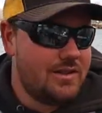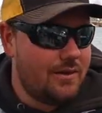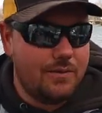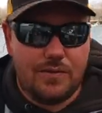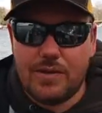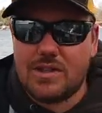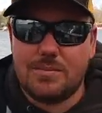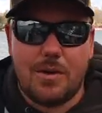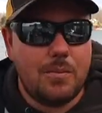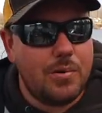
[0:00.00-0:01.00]
7 foot's
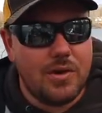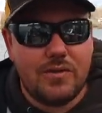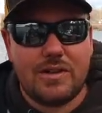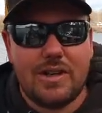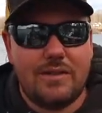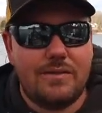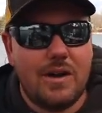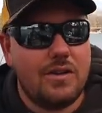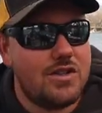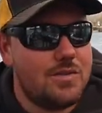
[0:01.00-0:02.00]
about perfect, I've
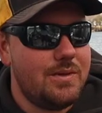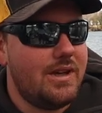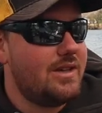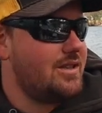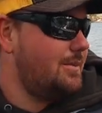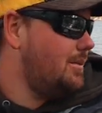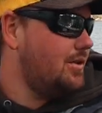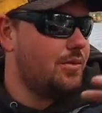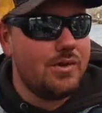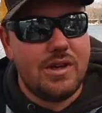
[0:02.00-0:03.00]
found, just because I'm
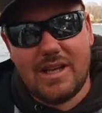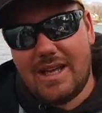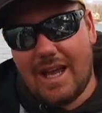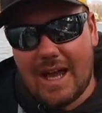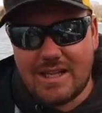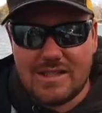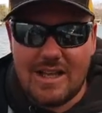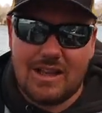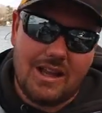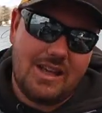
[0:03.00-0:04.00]
able to really cast
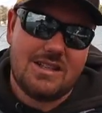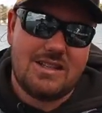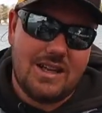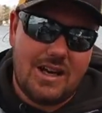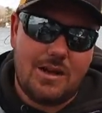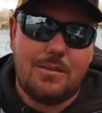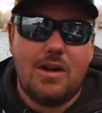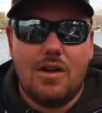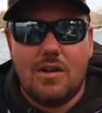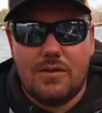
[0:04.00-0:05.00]
that light setup
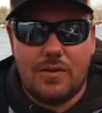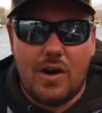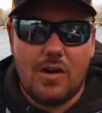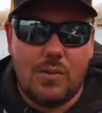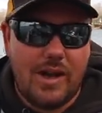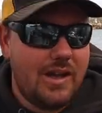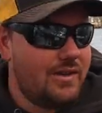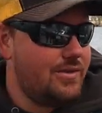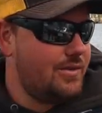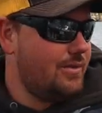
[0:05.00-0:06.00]
far away
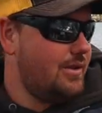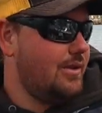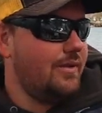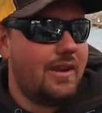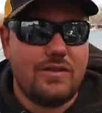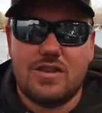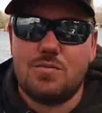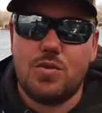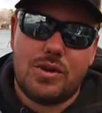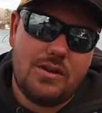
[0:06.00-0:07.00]
to, you know, if I have a
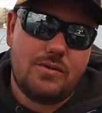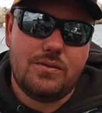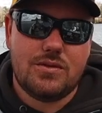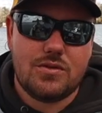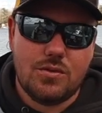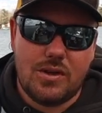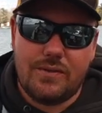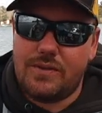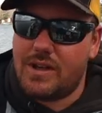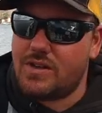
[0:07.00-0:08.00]
spooky school
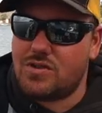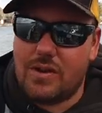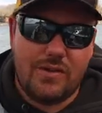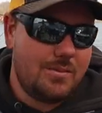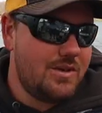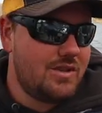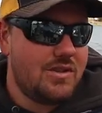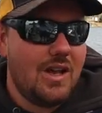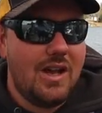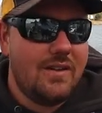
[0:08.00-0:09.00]
of fish, or if I'm
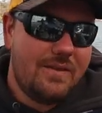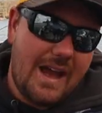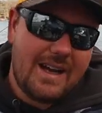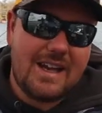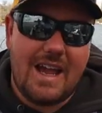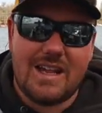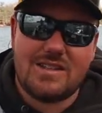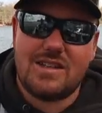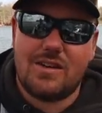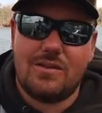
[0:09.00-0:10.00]
just fan
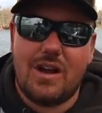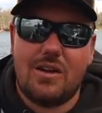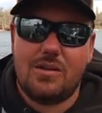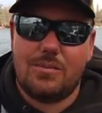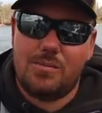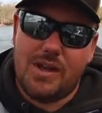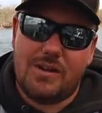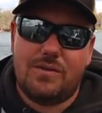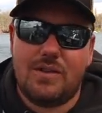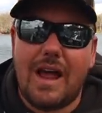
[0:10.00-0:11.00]
casting around a
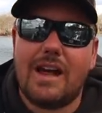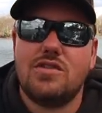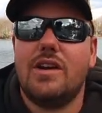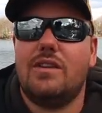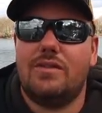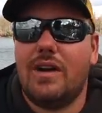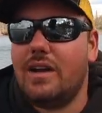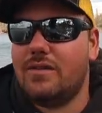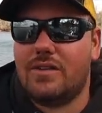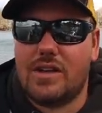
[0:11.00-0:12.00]
big flat trying to
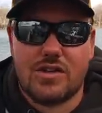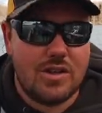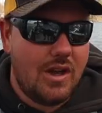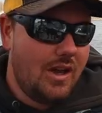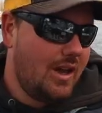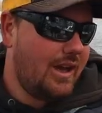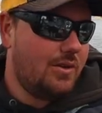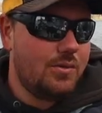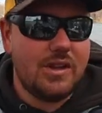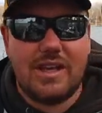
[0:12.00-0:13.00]
find fish, I
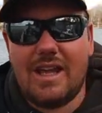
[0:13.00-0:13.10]
can really